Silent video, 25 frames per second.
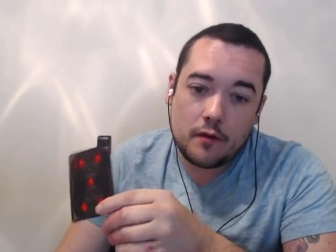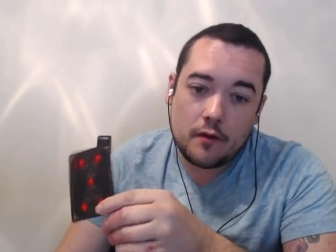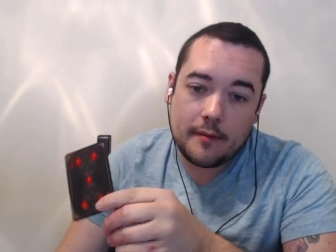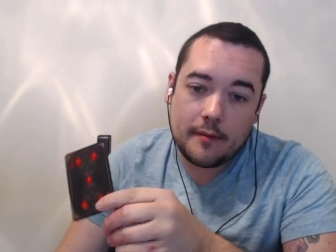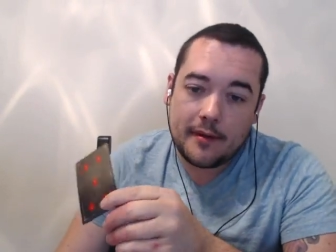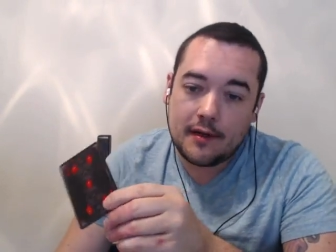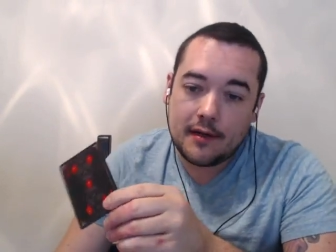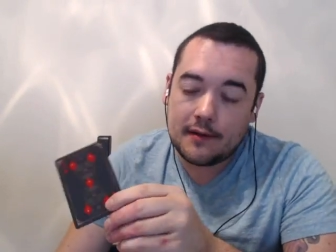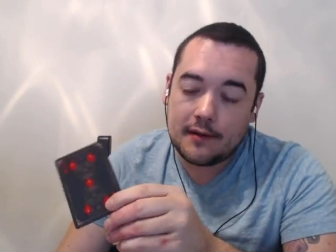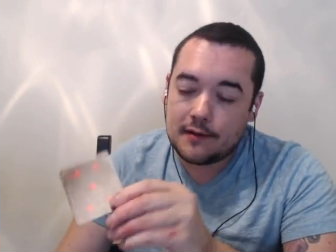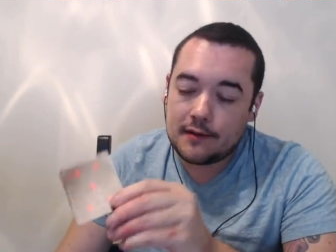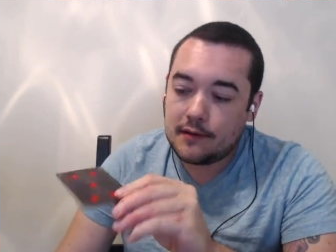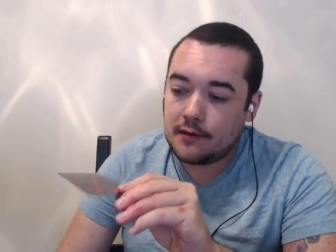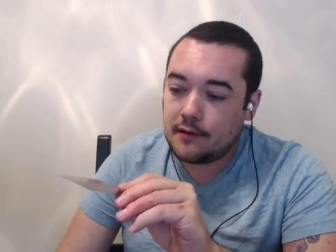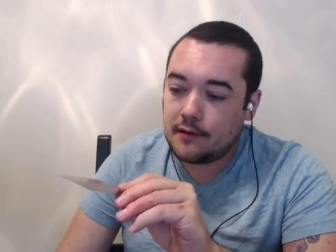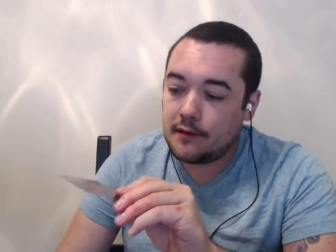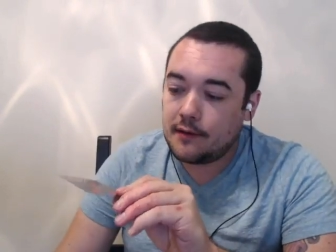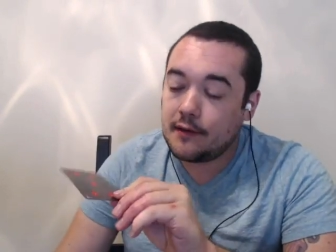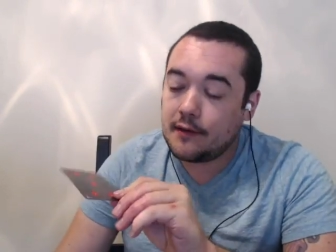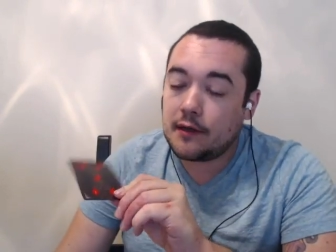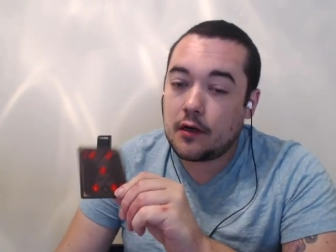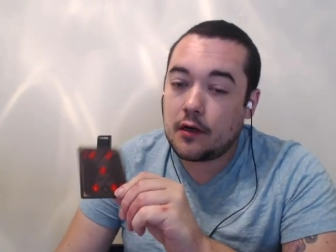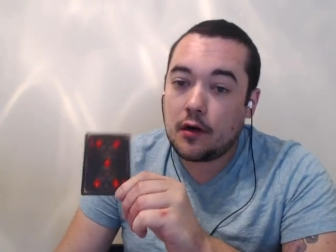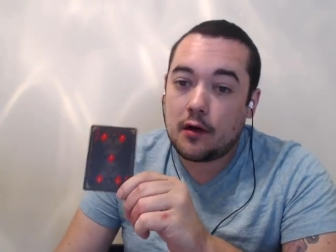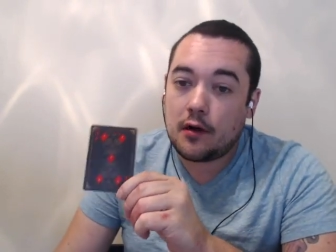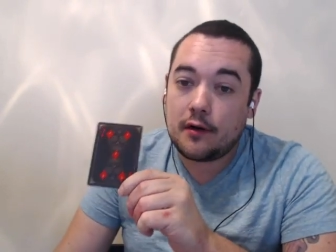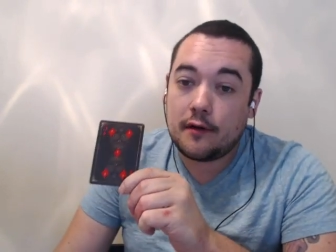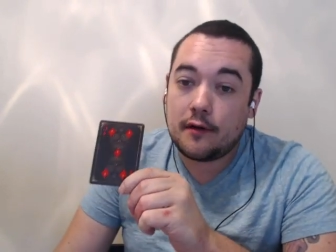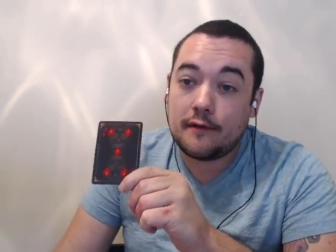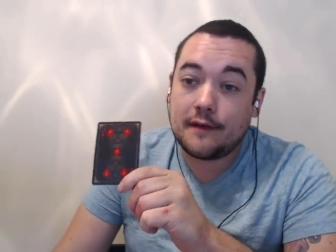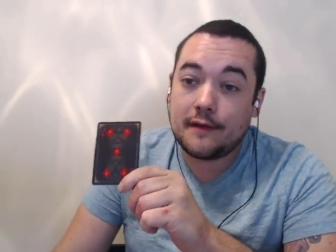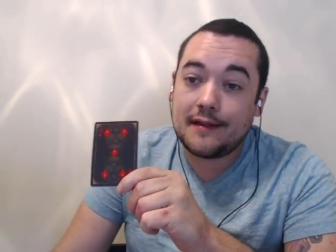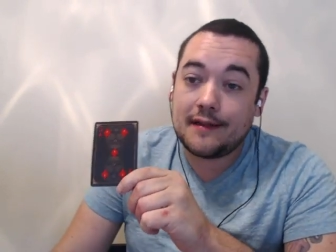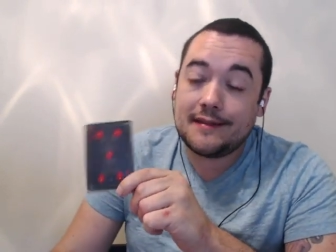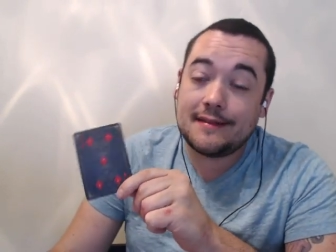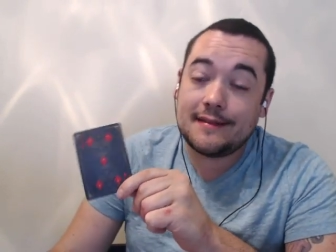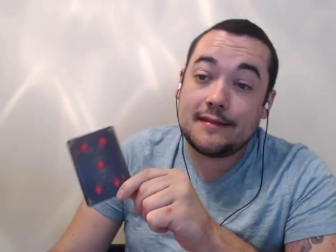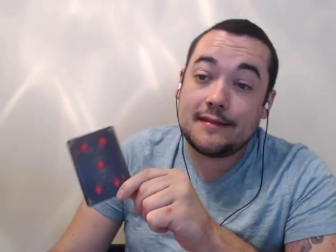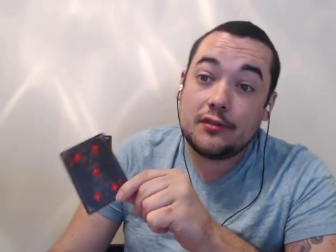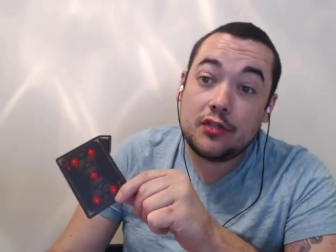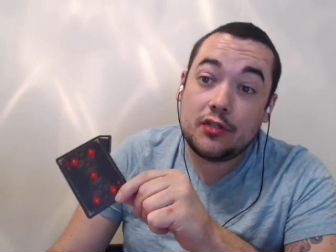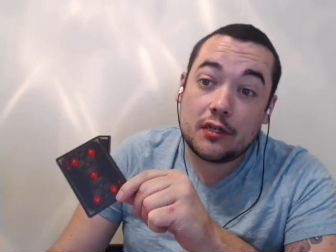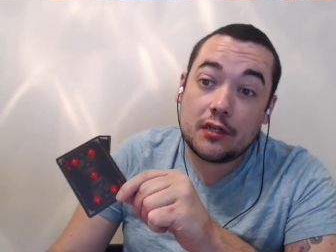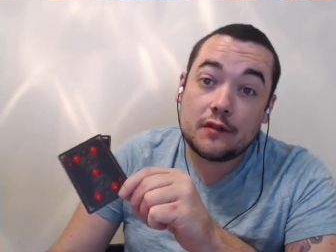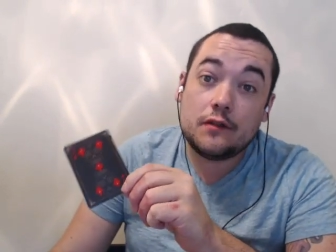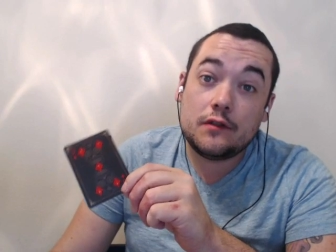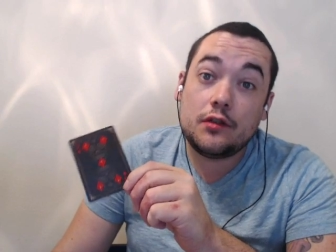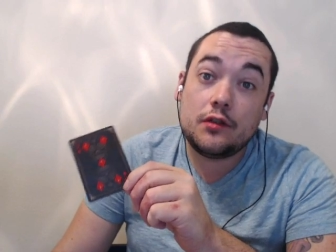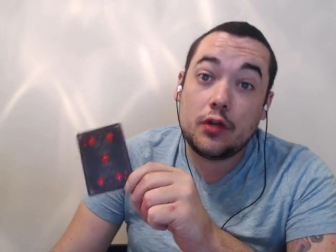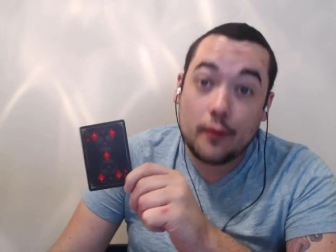I mean, it's literally the card that says
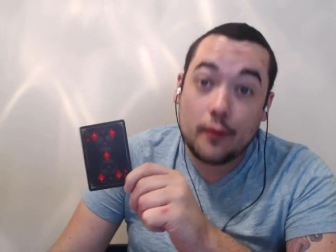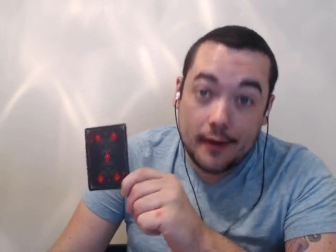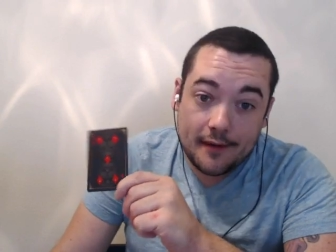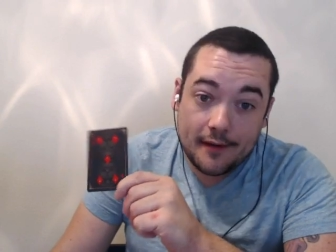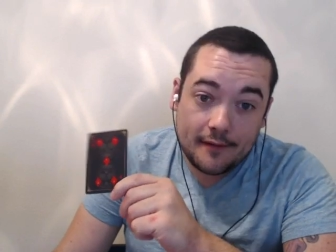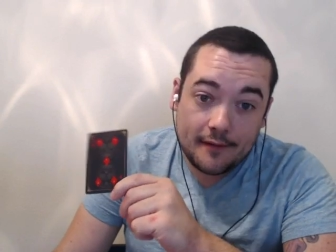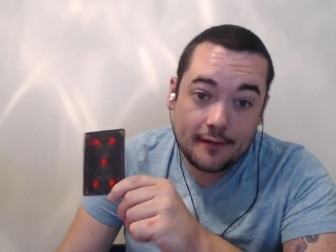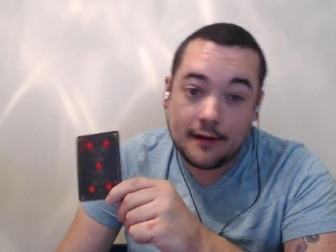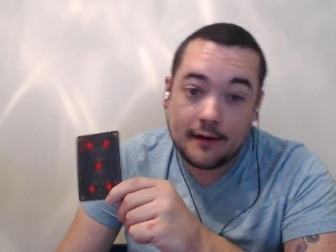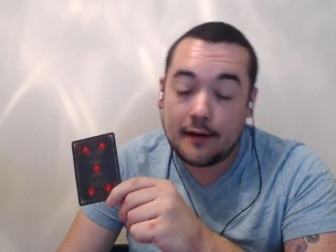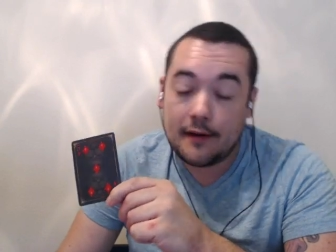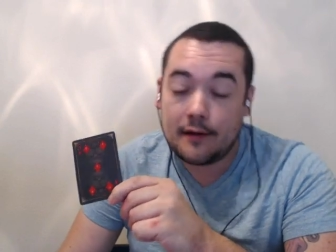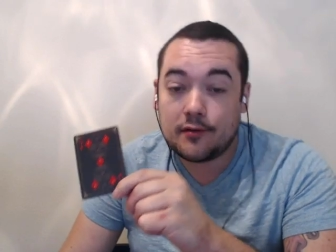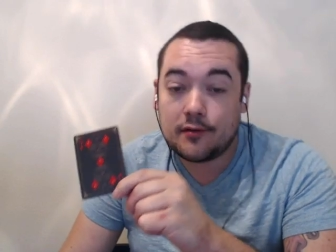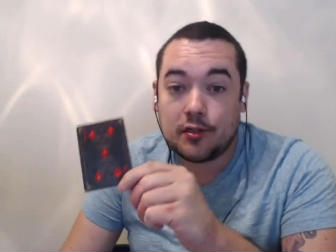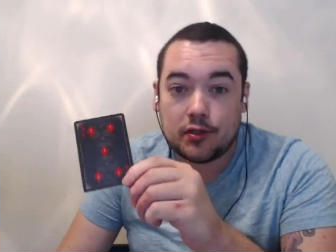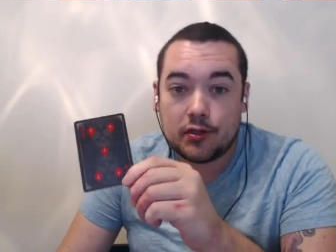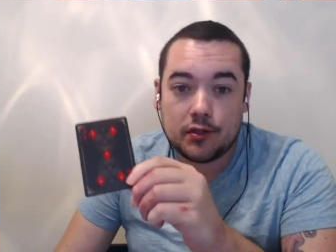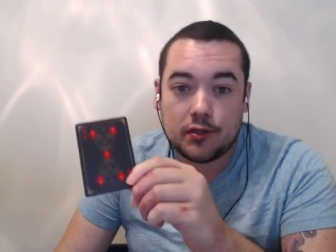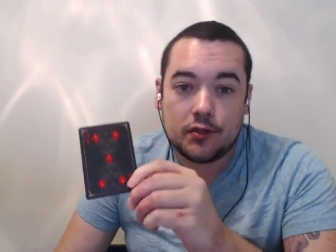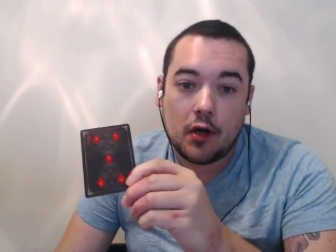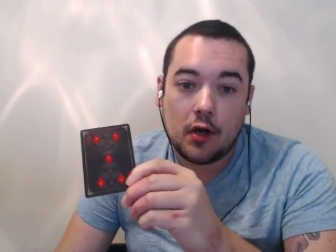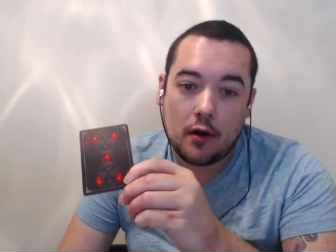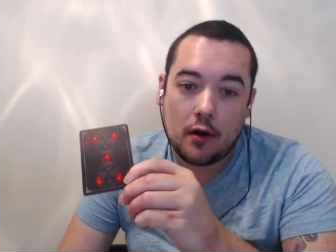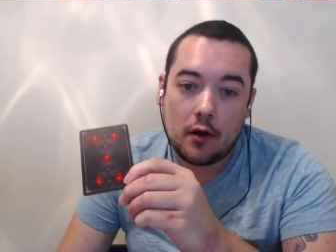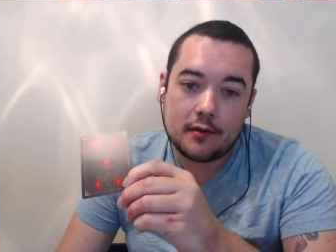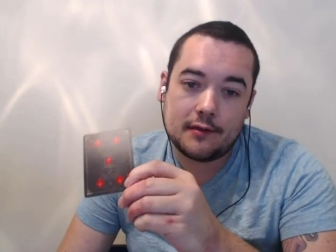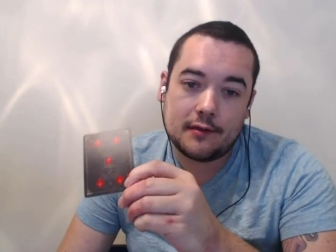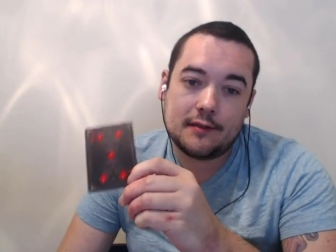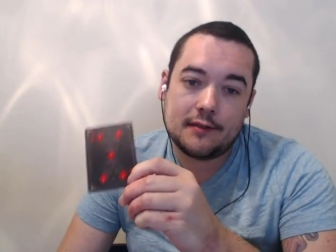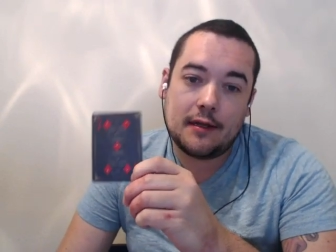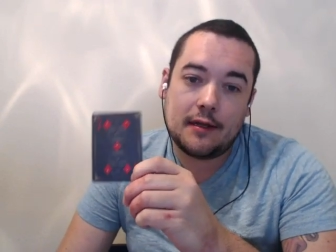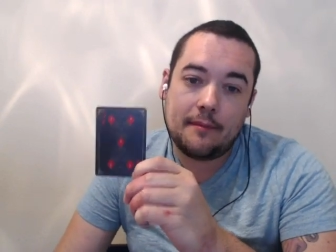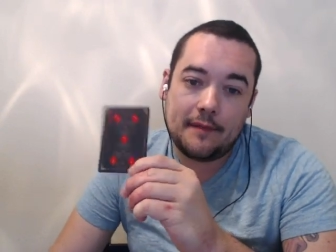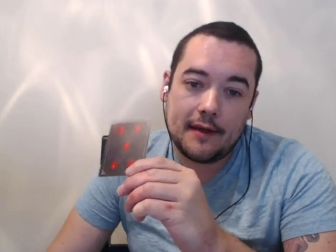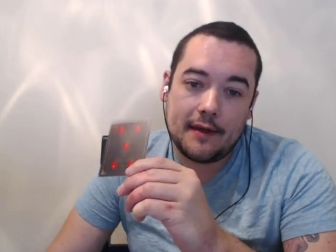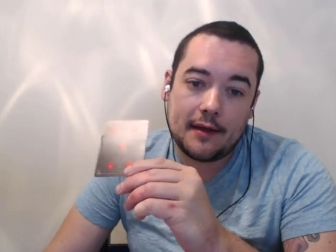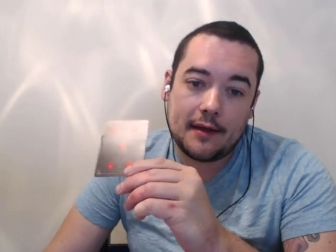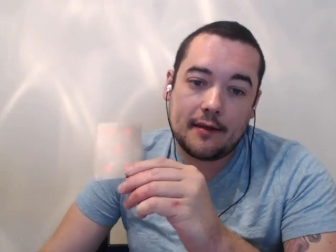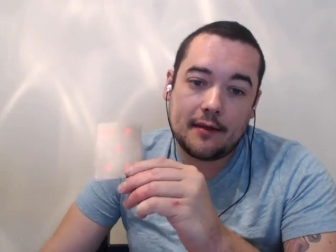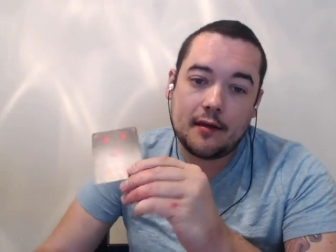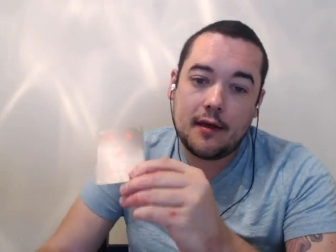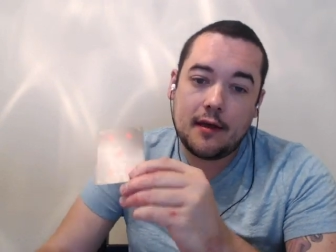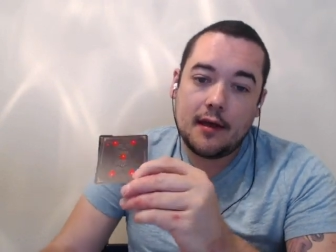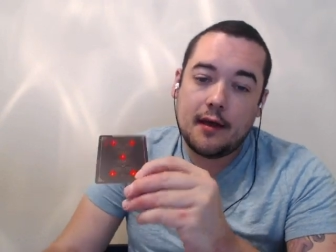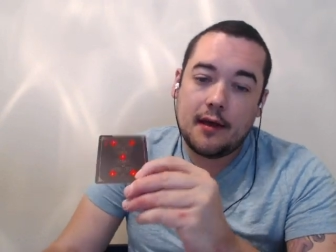just do it. You know, just start something.